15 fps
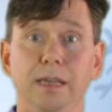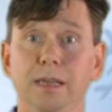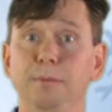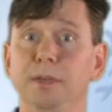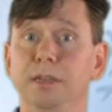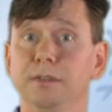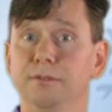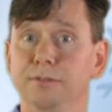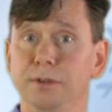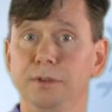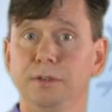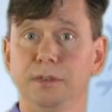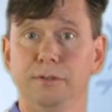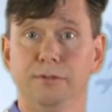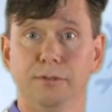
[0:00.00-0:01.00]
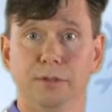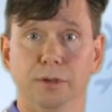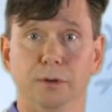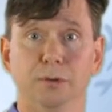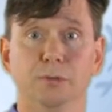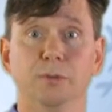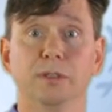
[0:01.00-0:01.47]
can be confusing for
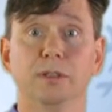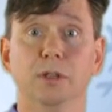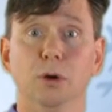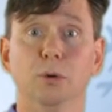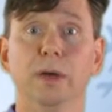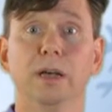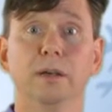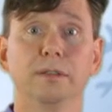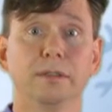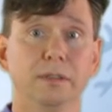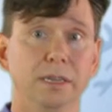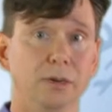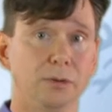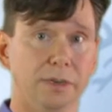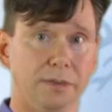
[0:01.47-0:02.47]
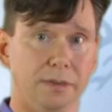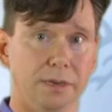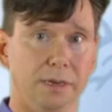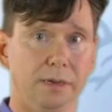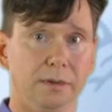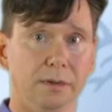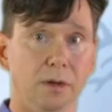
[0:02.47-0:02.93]
those with low health
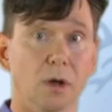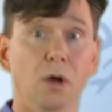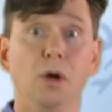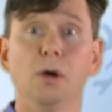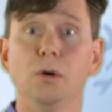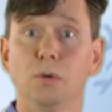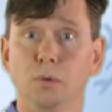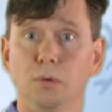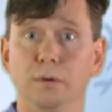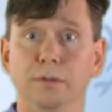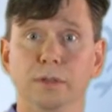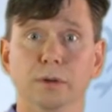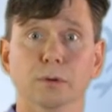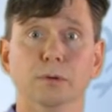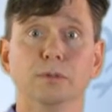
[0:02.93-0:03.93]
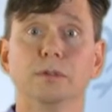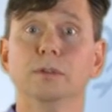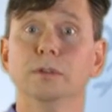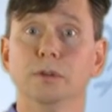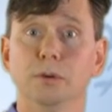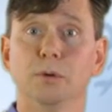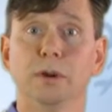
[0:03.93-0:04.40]
literacy or those
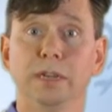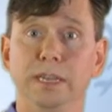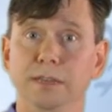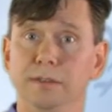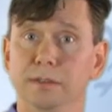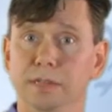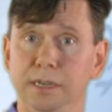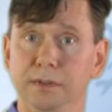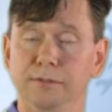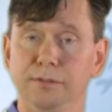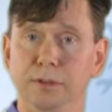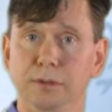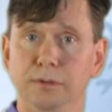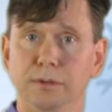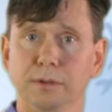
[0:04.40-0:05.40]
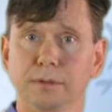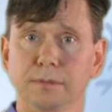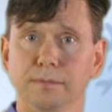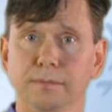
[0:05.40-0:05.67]
who are easily confused.